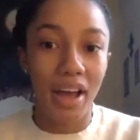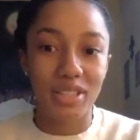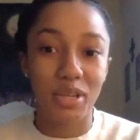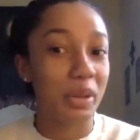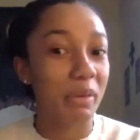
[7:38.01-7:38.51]
I
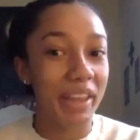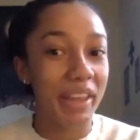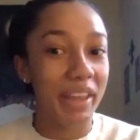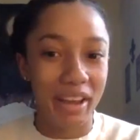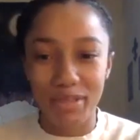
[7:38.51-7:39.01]
told them they
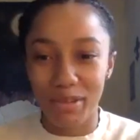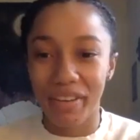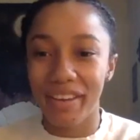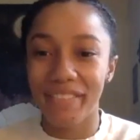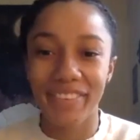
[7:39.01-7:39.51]
can come
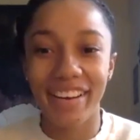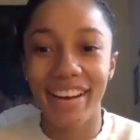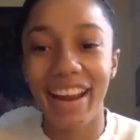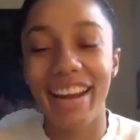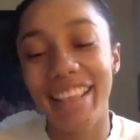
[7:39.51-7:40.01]
to me for
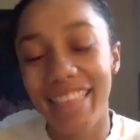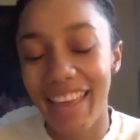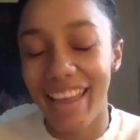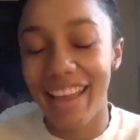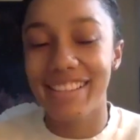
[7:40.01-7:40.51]

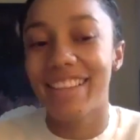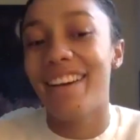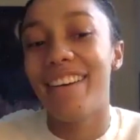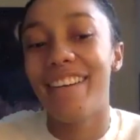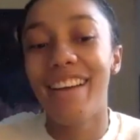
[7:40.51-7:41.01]
anything.
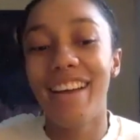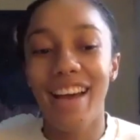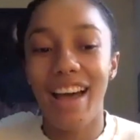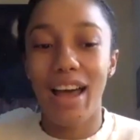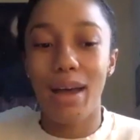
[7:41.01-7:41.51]
So
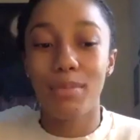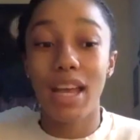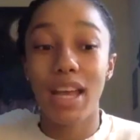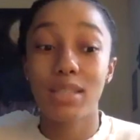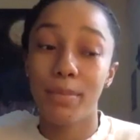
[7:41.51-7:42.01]

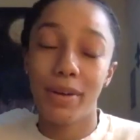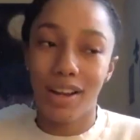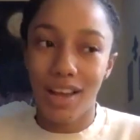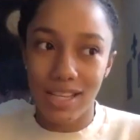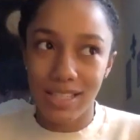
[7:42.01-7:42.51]
that's been
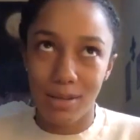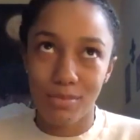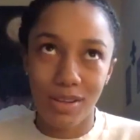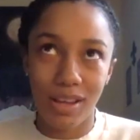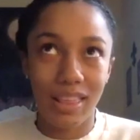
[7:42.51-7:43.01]
pretty
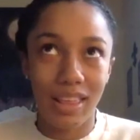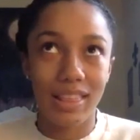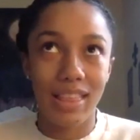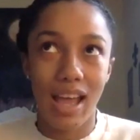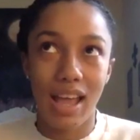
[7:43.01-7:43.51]
awesome. So I
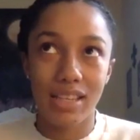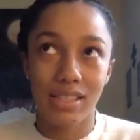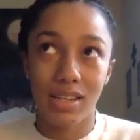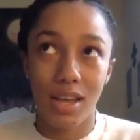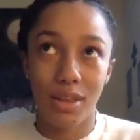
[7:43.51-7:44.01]
think that is
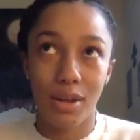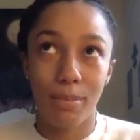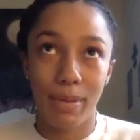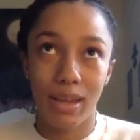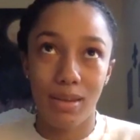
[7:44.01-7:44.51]
another
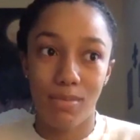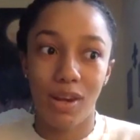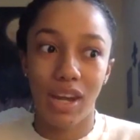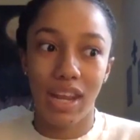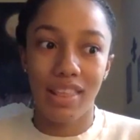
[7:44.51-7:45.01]
big
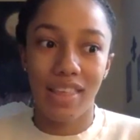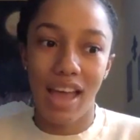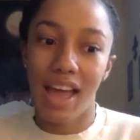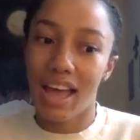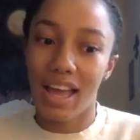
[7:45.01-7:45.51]
community
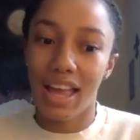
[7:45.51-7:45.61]
that I